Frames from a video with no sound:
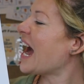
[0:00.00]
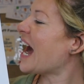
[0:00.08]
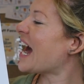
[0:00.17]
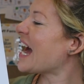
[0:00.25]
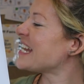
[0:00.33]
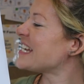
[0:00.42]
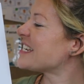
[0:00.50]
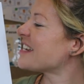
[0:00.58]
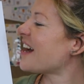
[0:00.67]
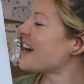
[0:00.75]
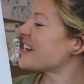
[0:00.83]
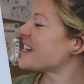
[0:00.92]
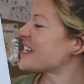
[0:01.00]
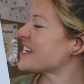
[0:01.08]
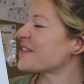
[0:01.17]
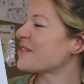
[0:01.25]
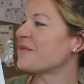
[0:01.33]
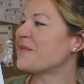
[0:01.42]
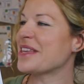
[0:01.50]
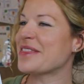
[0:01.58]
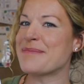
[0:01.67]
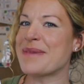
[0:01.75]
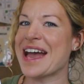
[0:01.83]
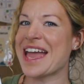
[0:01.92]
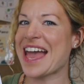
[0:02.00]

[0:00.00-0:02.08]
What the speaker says: I touch with my